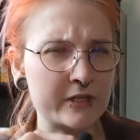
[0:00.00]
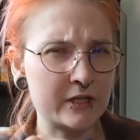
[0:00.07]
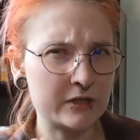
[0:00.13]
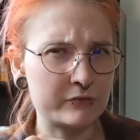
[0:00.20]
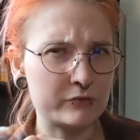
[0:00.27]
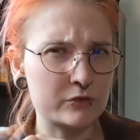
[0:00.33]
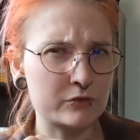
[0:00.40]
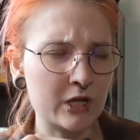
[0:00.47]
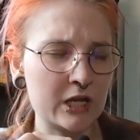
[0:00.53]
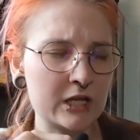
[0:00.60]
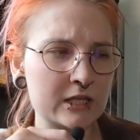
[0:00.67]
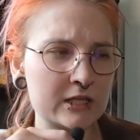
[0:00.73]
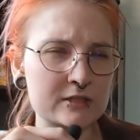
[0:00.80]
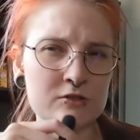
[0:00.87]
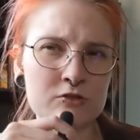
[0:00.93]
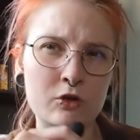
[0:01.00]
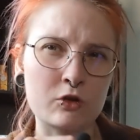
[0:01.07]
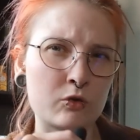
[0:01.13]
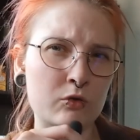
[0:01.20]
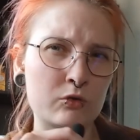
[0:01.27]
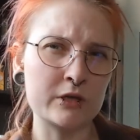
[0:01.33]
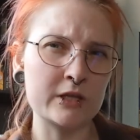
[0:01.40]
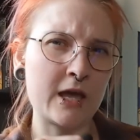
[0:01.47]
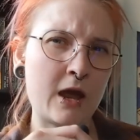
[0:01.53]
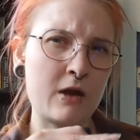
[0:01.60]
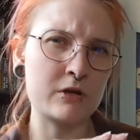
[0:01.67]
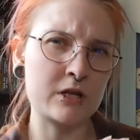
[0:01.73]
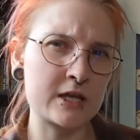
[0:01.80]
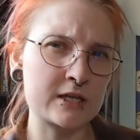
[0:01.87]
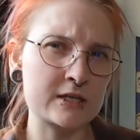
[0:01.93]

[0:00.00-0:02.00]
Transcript: that have good ratings, not only Area